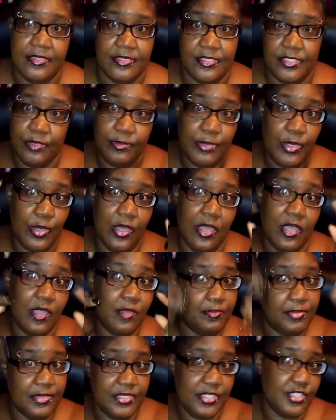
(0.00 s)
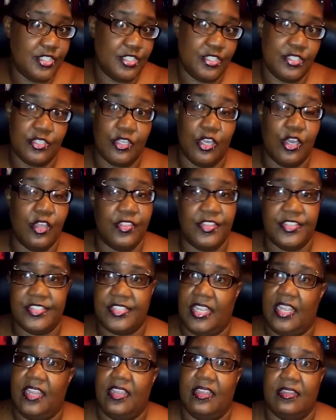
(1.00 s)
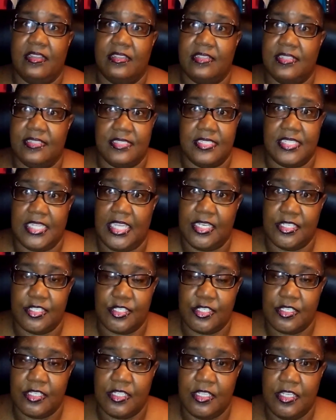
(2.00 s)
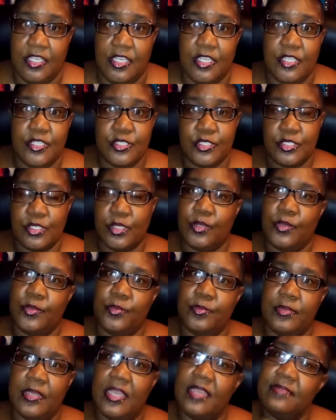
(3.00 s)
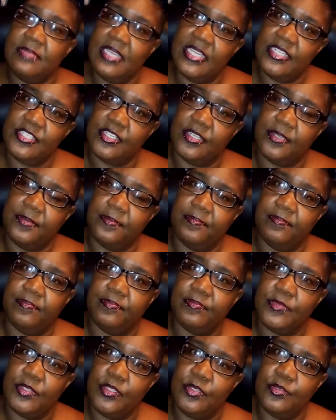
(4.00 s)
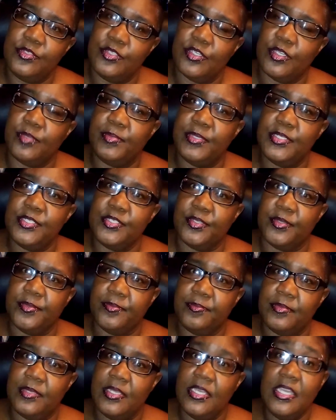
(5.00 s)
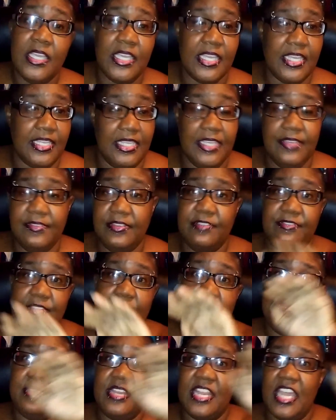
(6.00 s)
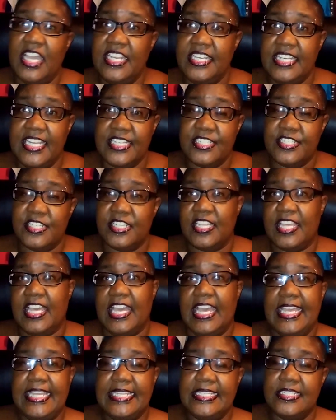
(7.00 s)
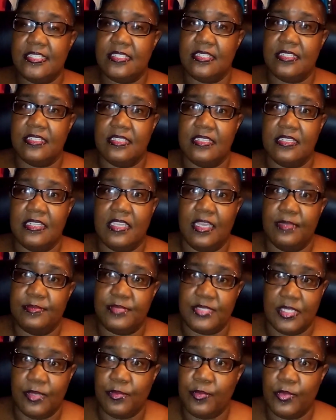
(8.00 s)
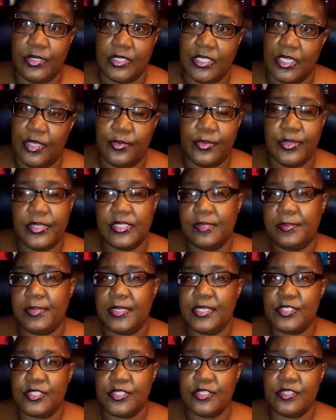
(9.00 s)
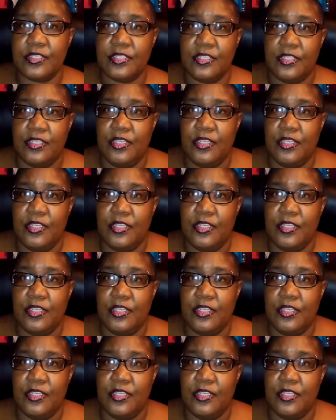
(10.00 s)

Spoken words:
Still mohawk, but just all this hair that's attached. So imagine you took a picture. Even if I'm not next to the guys, I'm somewhere lower in the picture.